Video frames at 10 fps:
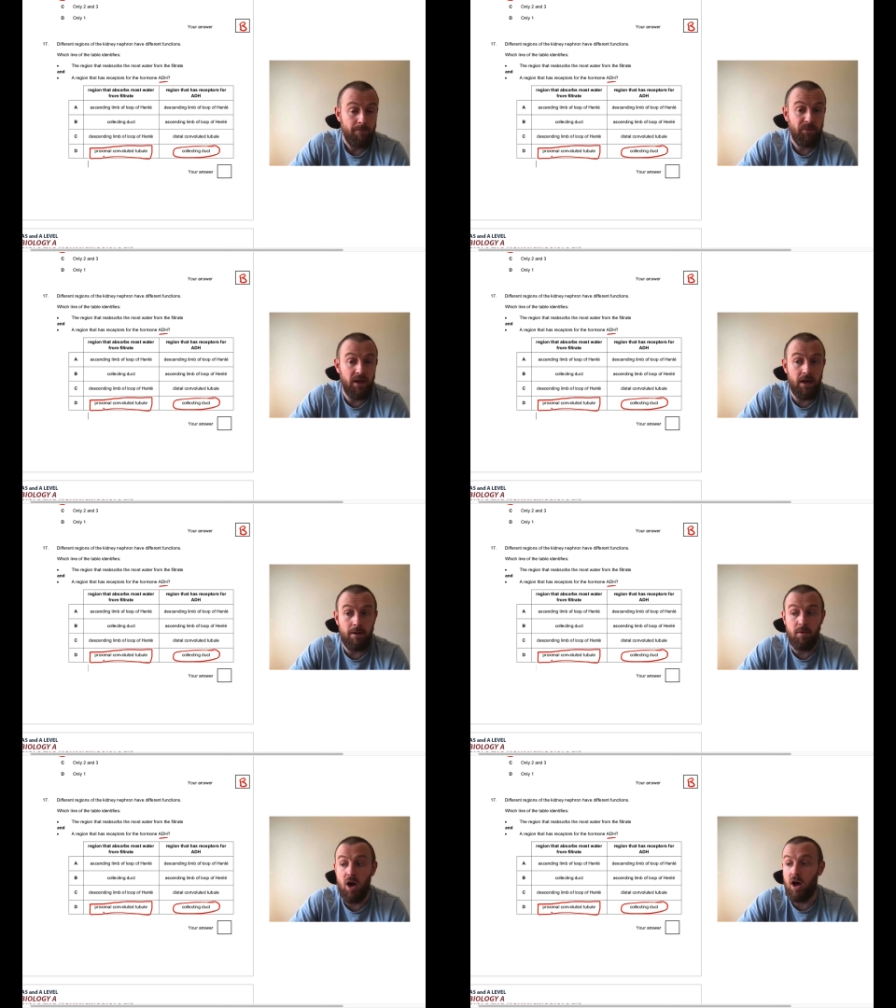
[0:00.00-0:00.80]

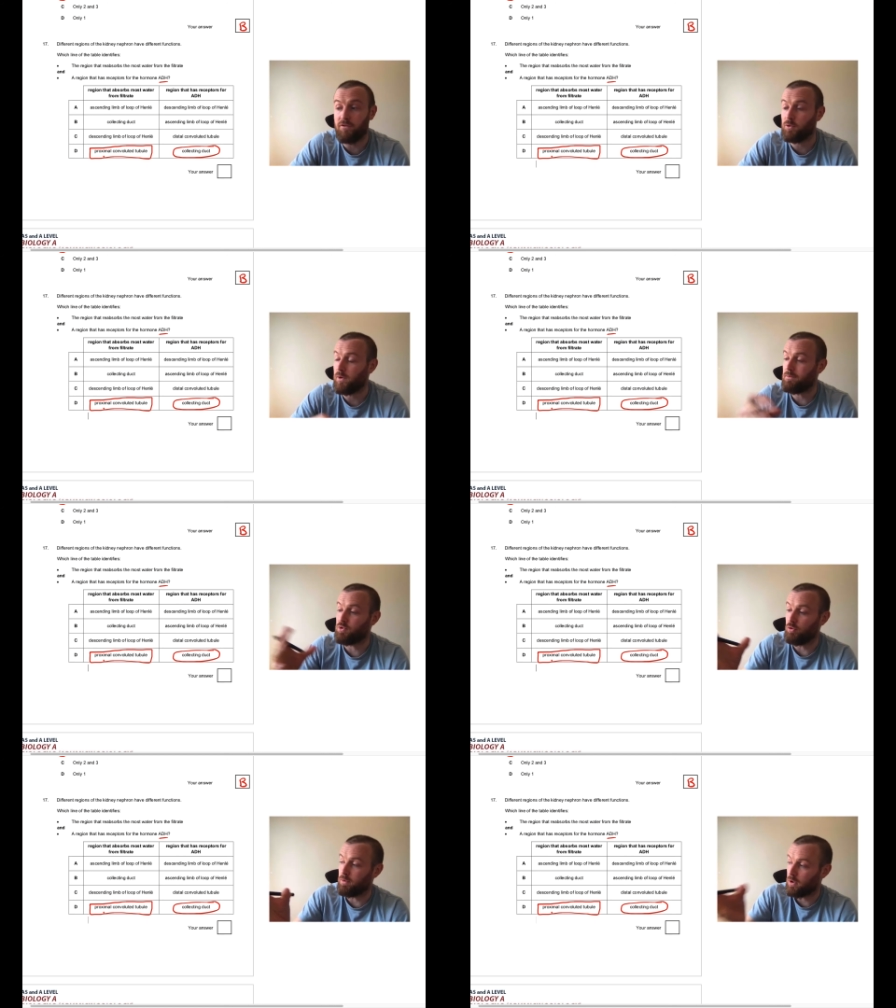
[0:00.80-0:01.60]
After we
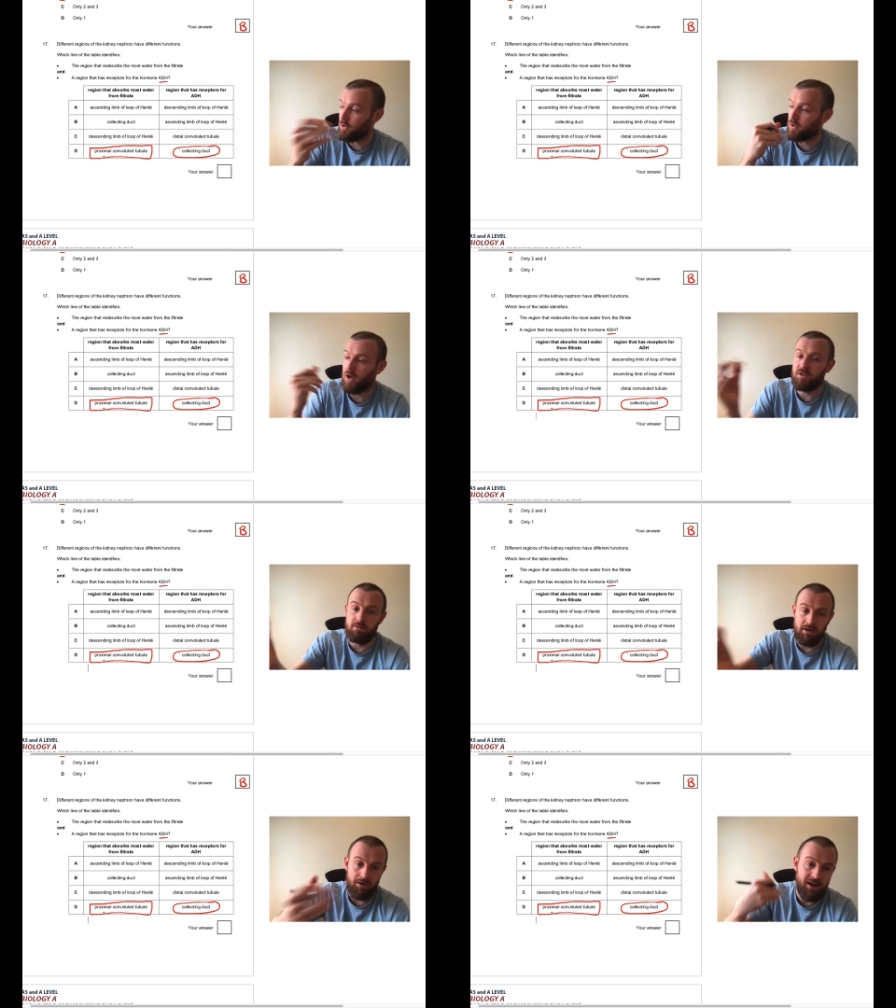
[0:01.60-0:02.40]
absorb glucose and
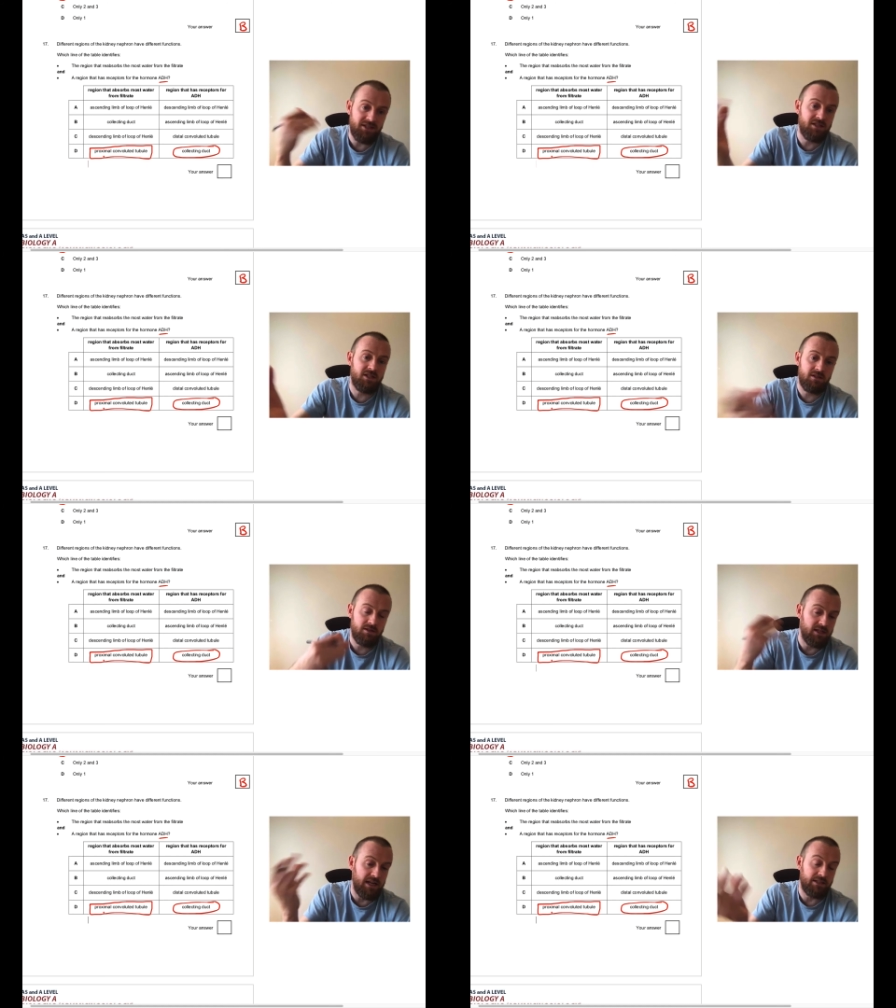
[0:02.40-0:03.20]
amino acids,
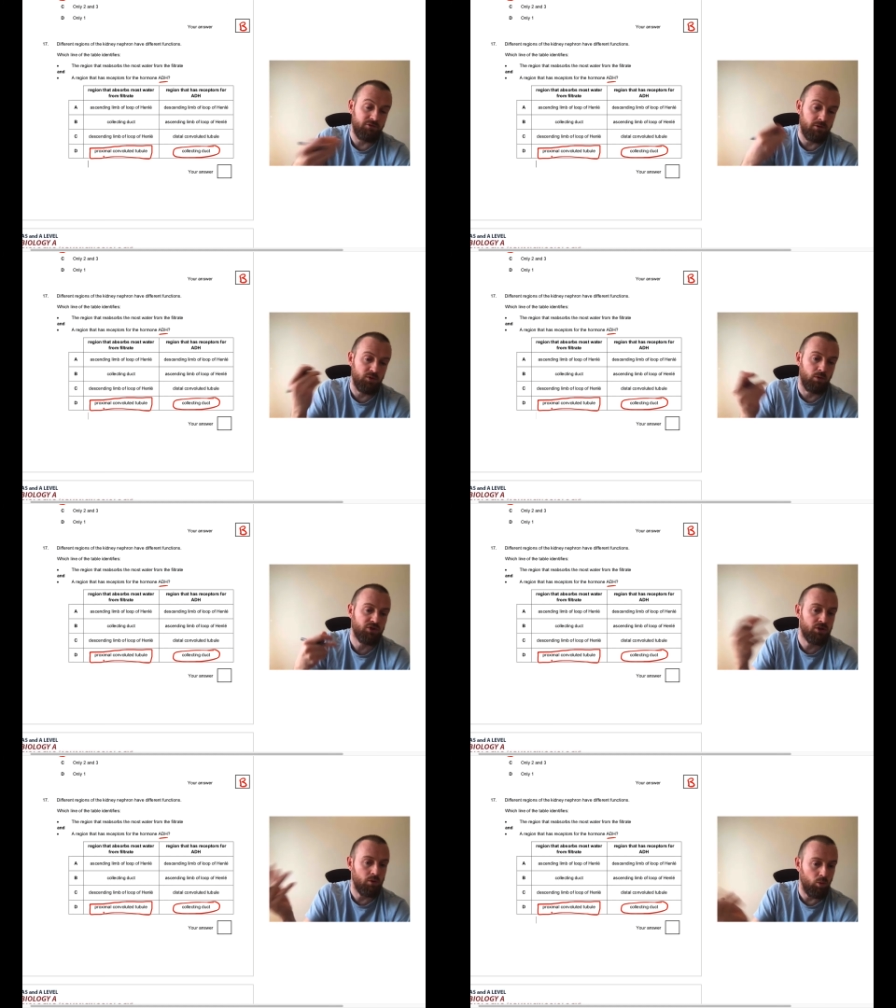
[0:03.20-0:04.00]
selective
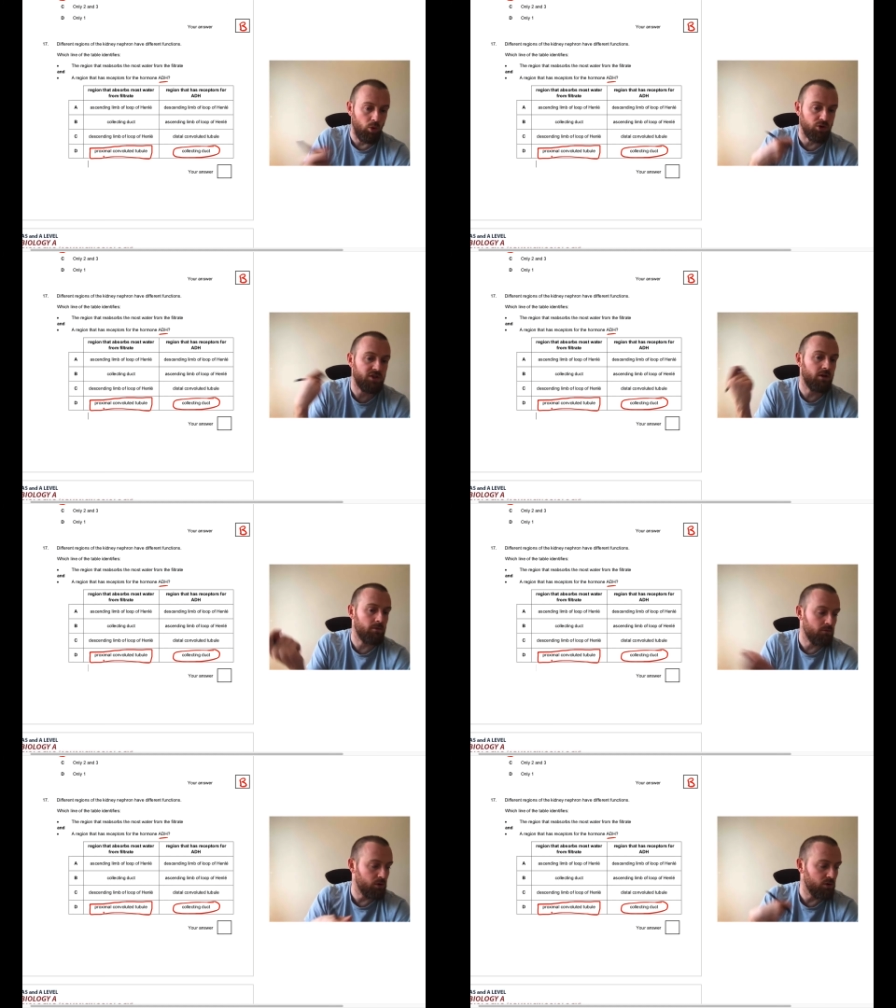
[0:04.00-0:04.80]
reabsorption, water
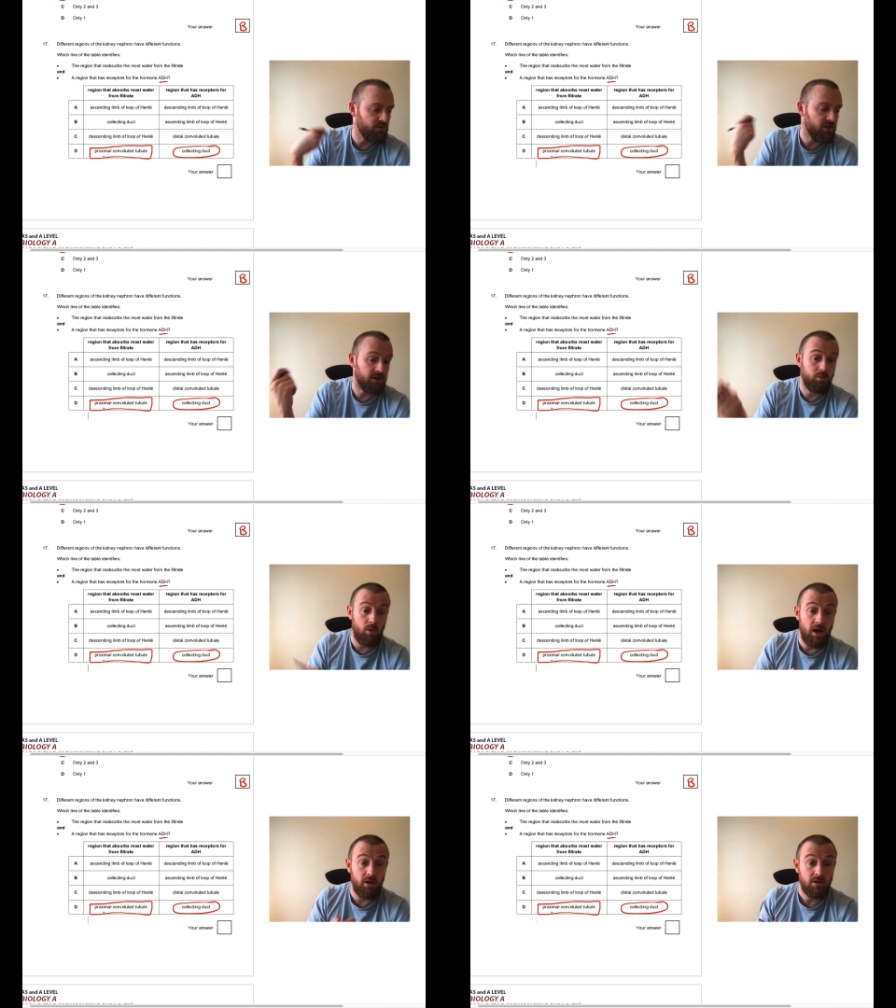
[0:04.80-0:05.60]
moves as
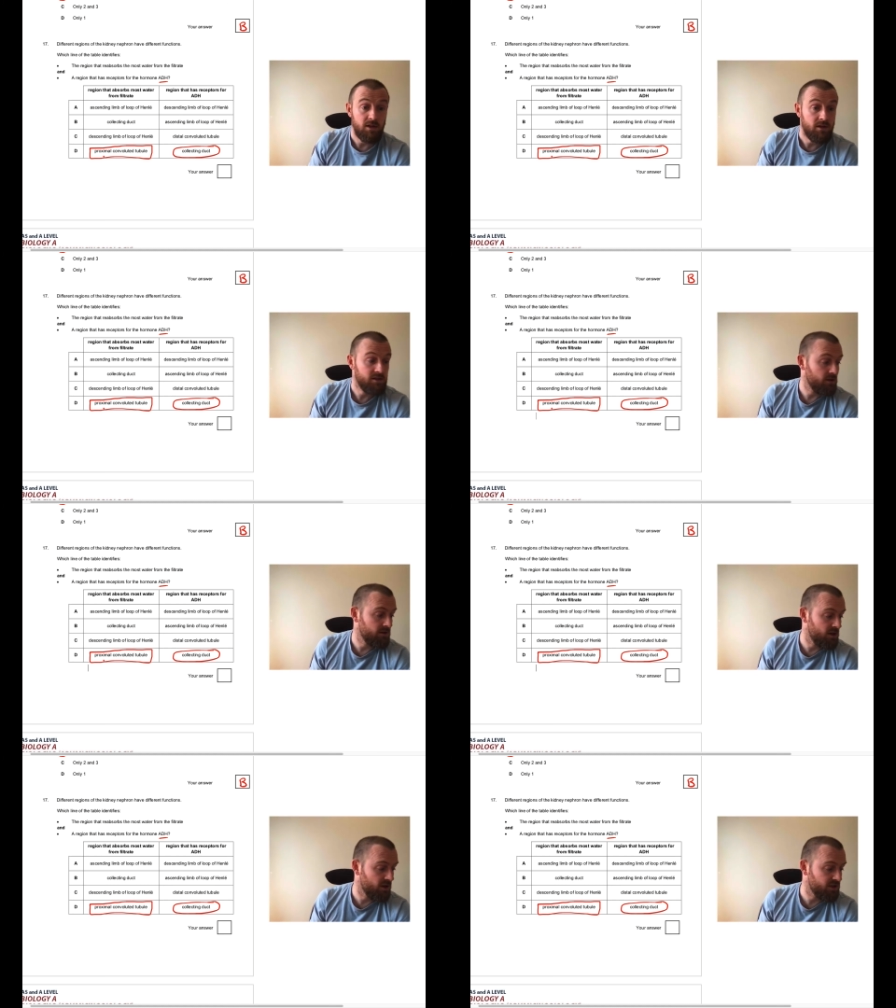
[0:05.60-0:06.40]
well. So
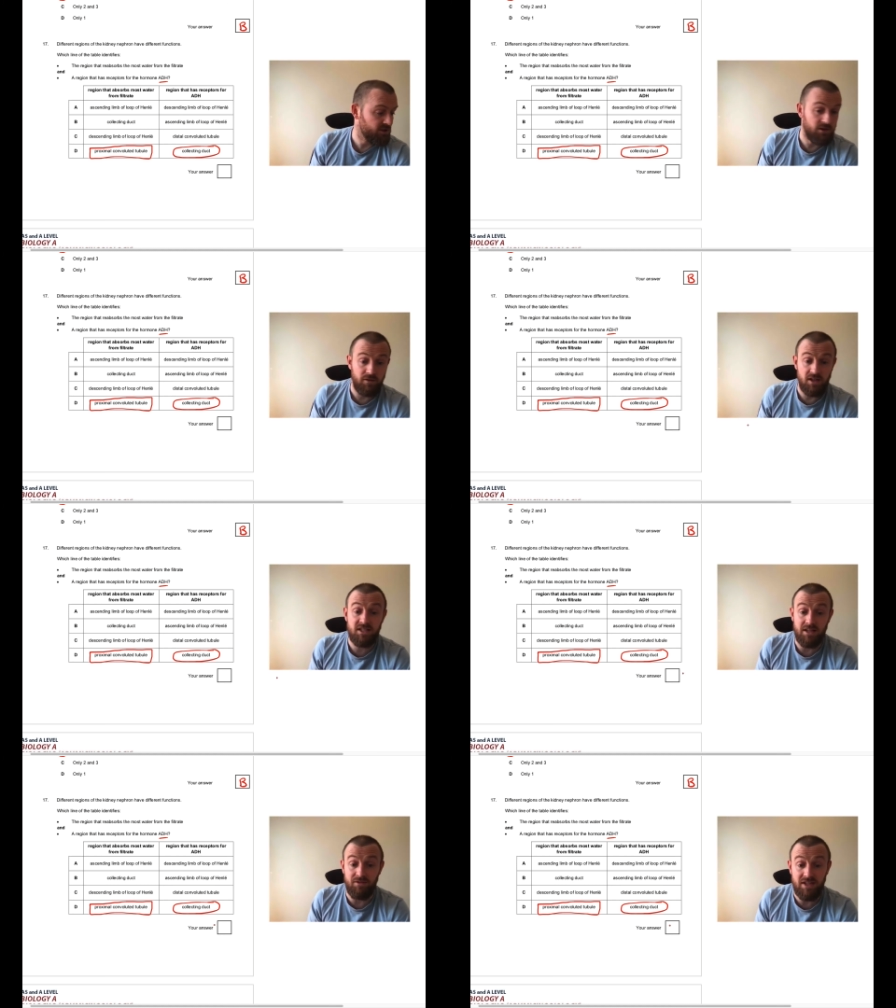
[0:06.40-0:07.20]
the answer is
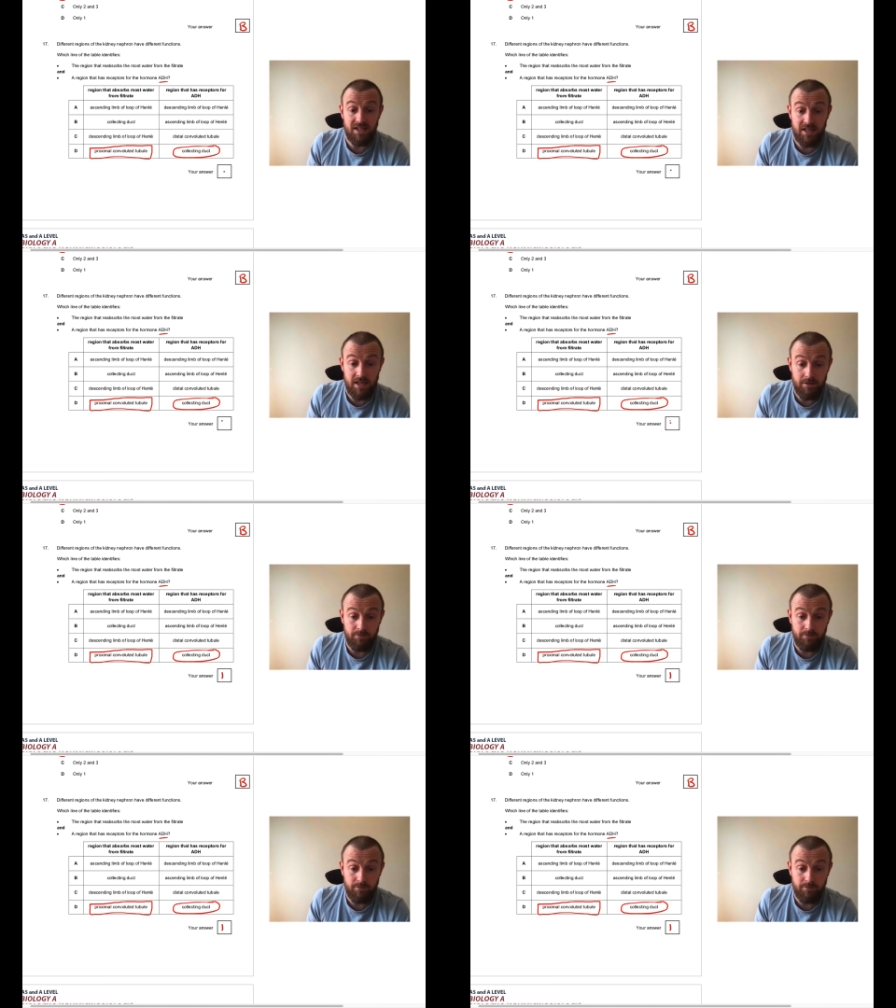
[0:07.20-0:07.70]
17D.